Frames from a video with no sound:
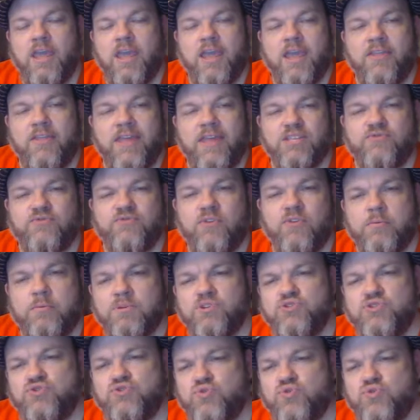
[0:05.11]
and that's for the
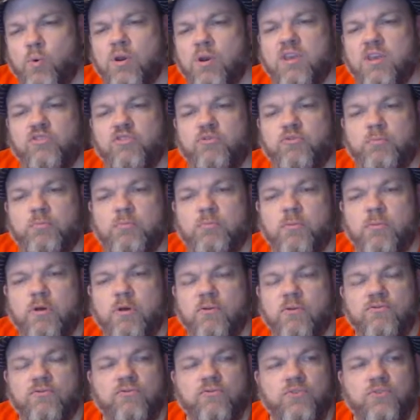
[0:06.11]
majority of,
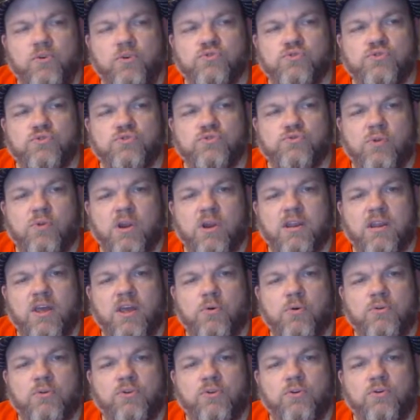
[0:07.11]
of users right now
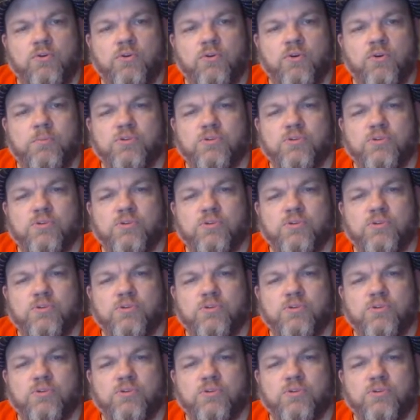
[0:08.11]
with YouTube.